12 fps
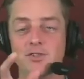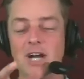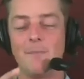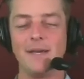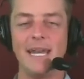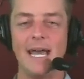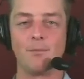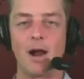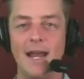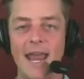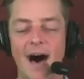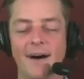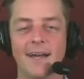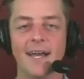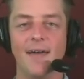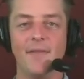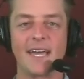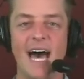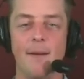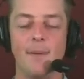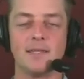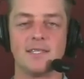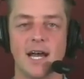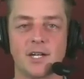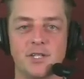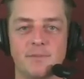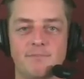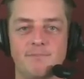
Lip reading: Drop me a name right now in the comment section.